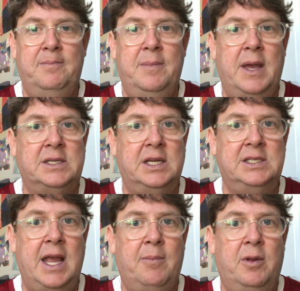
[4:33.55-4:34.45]
Best
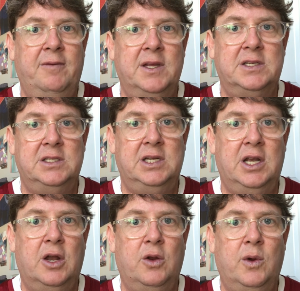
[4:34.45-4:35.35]
example of this is you
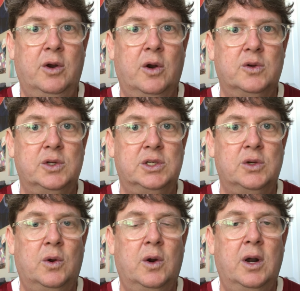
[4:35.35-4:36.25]
go to a grocery
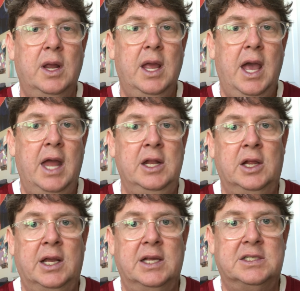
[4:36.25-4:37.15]
store and you
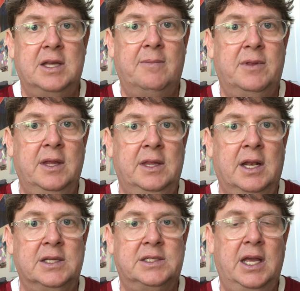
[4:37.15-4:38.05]
look at something
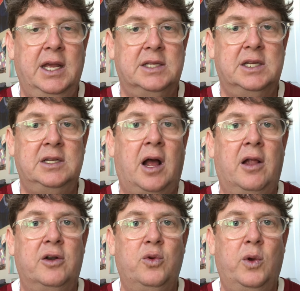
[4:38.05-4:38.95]
that'll say it's
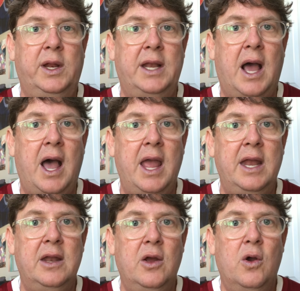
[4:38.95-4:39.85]
$1.29,